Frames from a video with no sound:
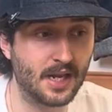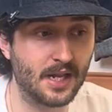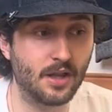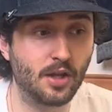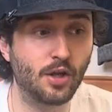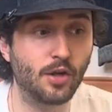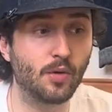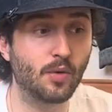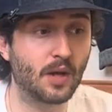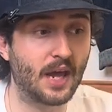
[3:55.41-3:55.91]
In
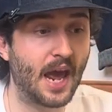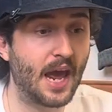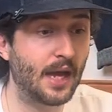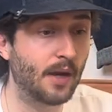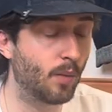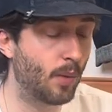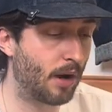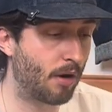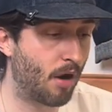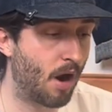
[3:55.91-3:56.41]
the
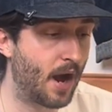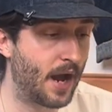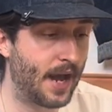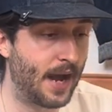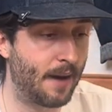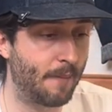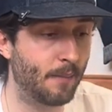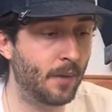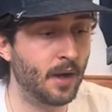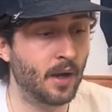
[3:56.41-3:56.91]
UK, where I
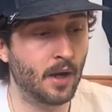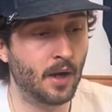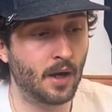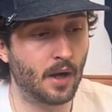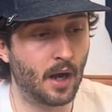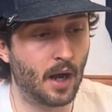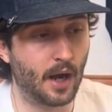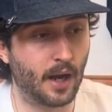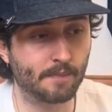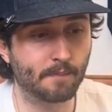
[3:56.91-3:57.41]
am,
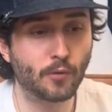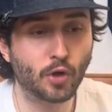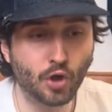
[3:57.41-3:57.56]
a